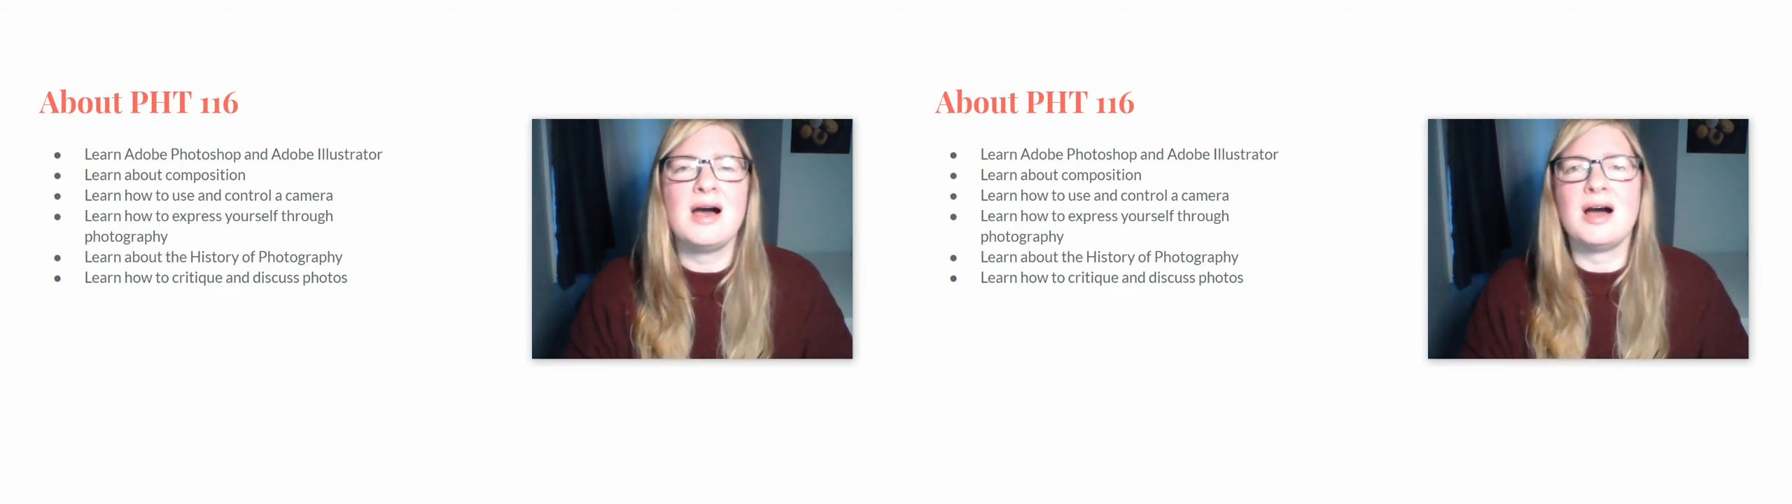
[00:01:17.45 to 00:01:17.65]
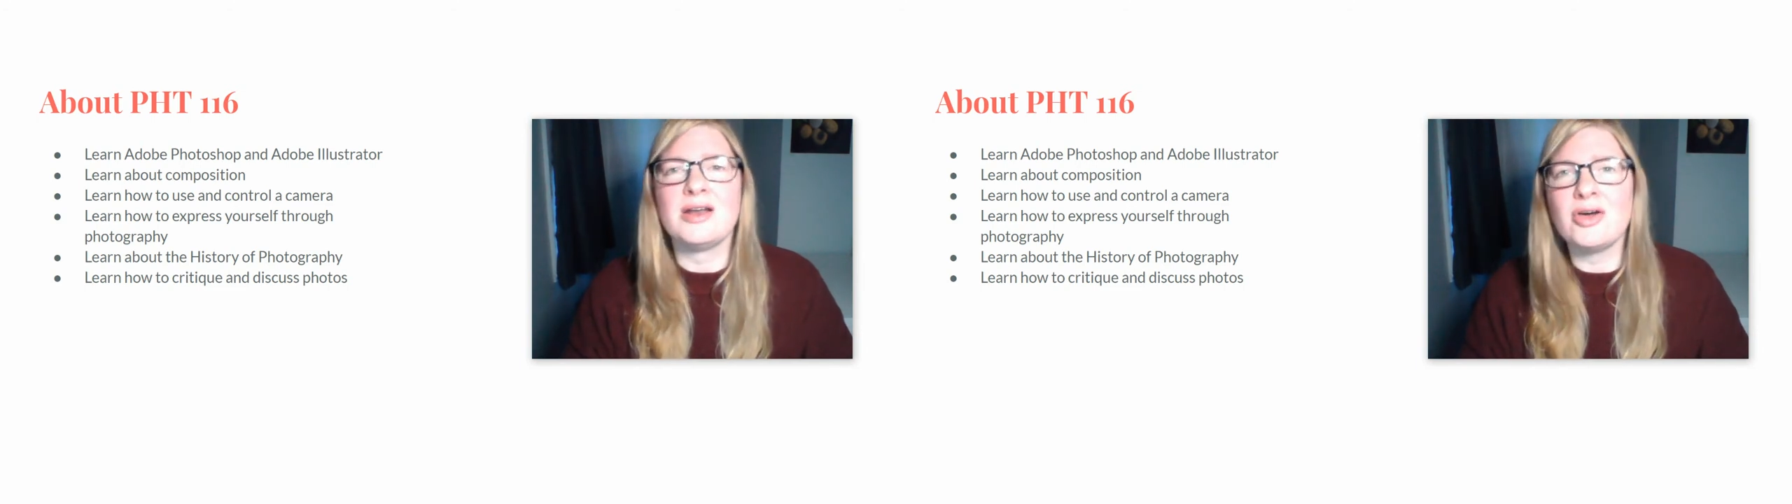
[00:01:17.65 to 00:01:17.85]

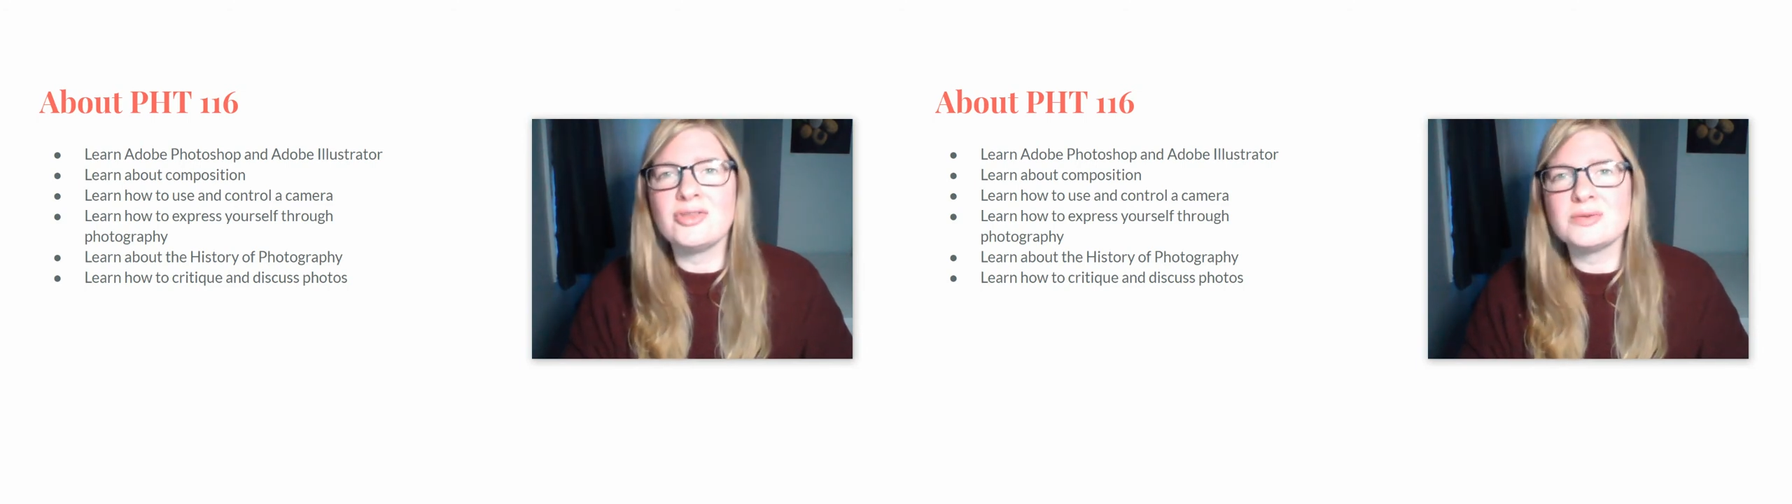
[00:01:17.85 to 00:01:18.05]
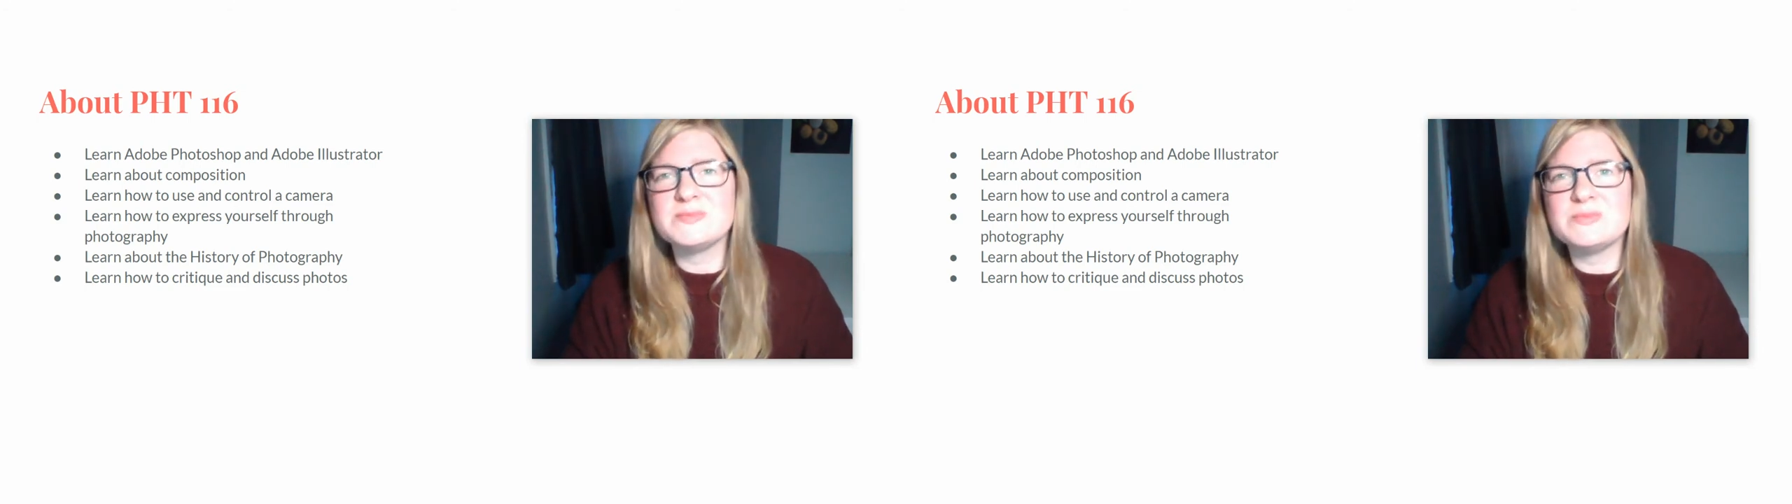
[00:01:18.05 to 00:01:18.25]
on
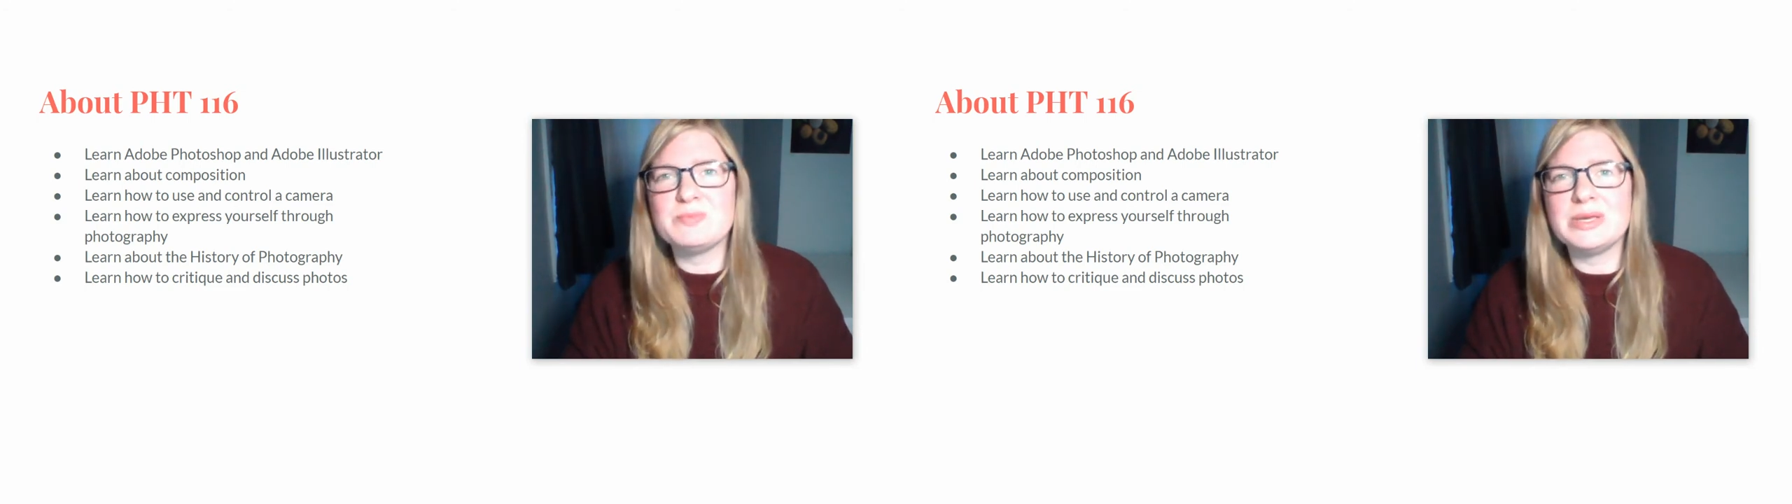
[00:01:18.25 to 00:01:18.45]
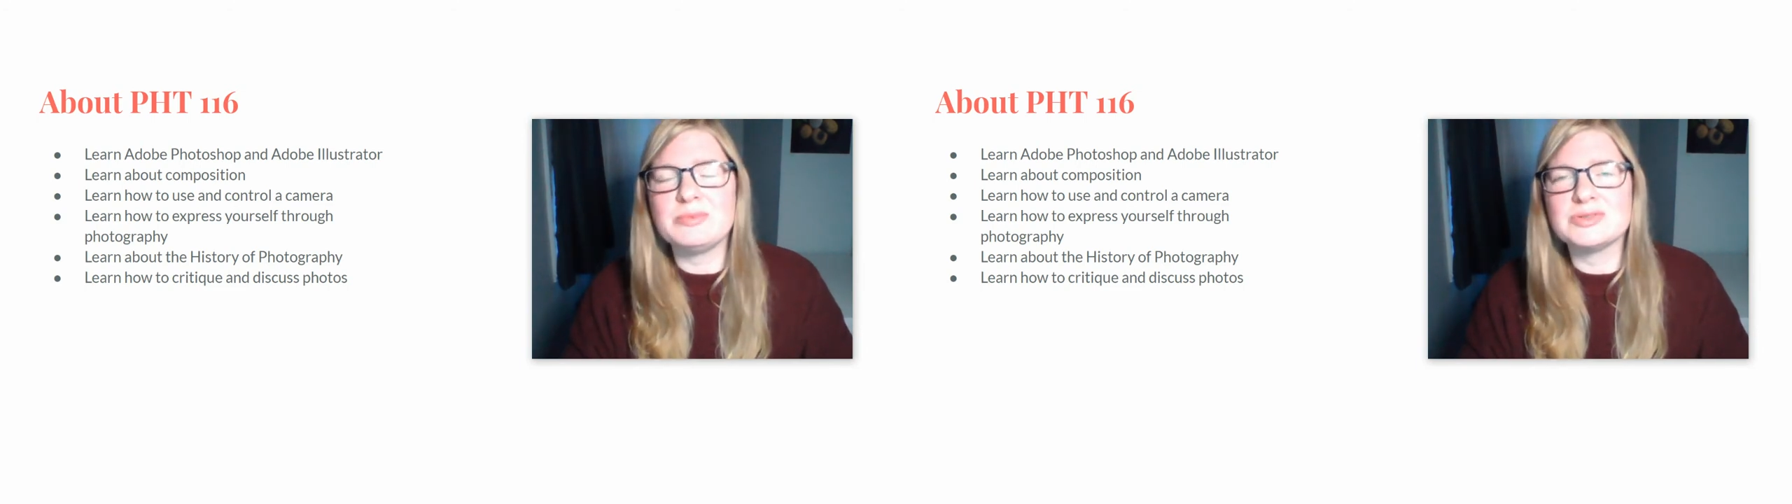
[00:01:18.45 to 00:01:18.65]
other
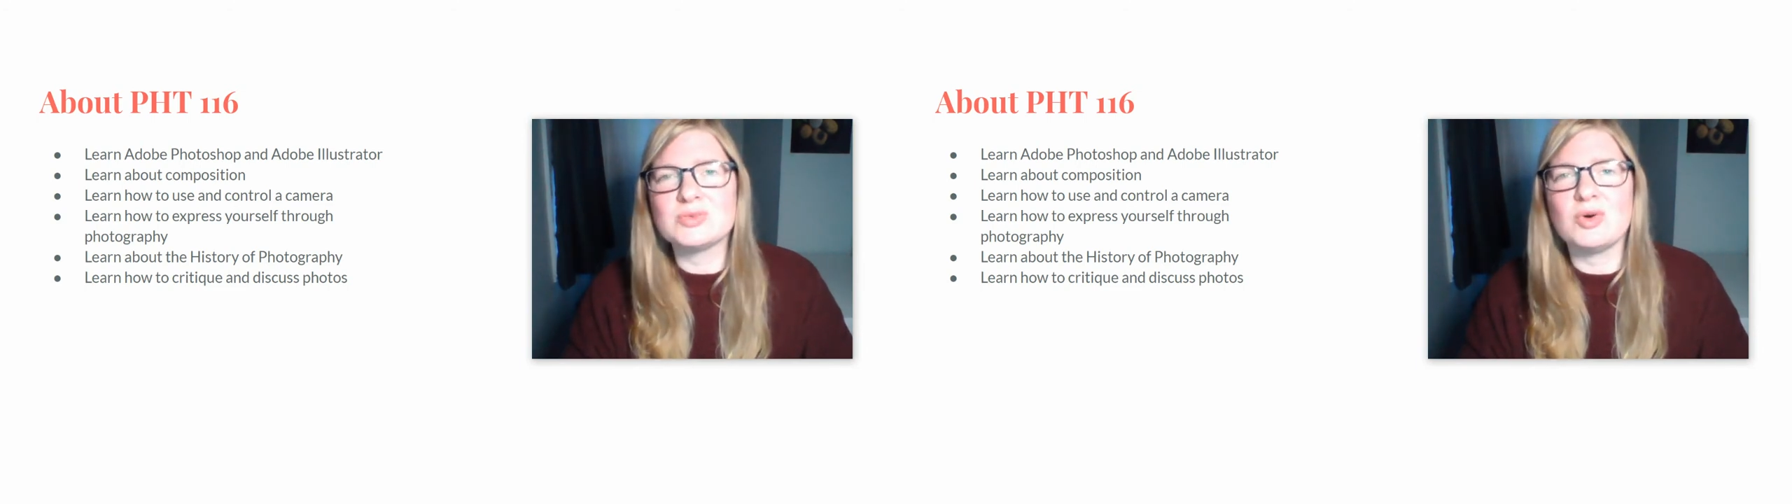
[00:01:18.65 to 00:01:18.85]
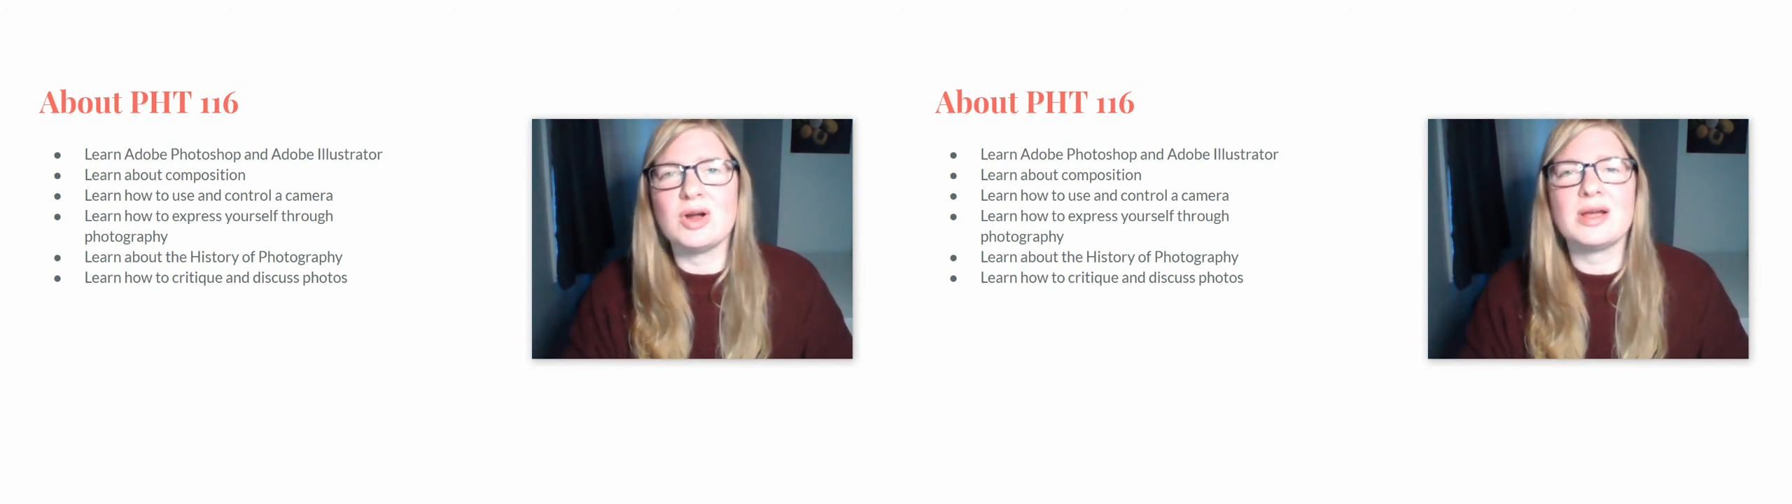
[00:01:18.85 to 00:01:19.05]

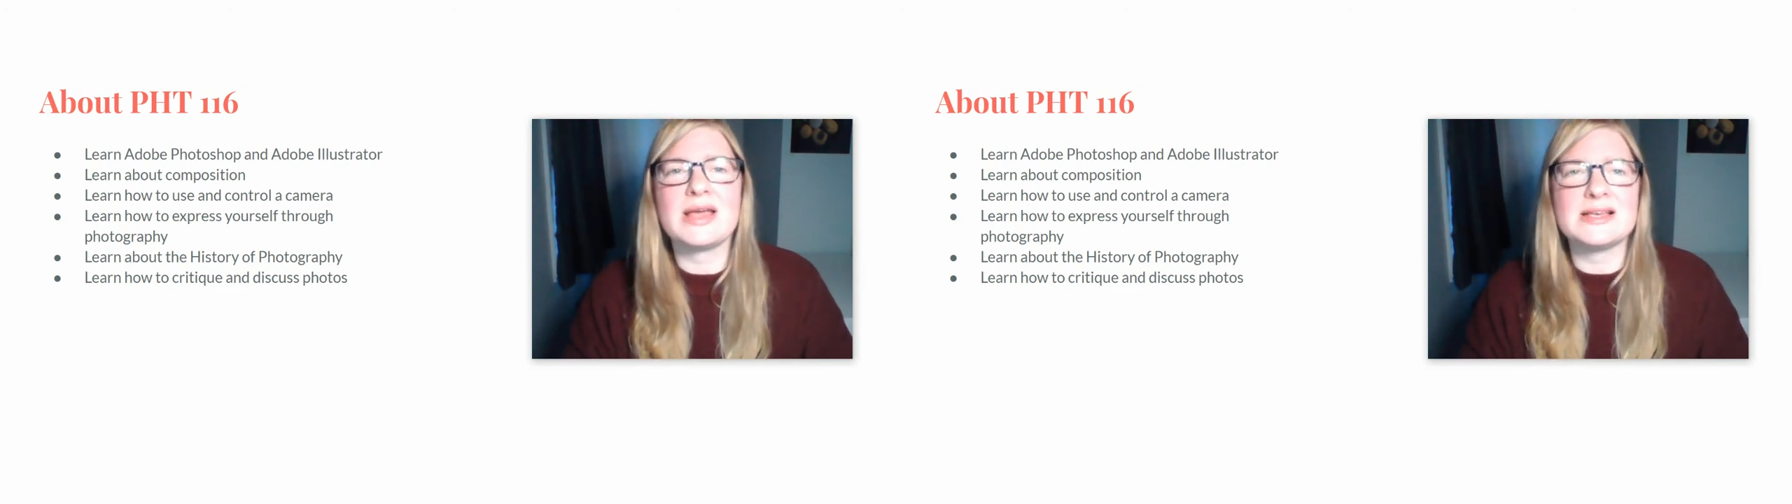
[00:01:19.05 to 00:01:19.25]
people's work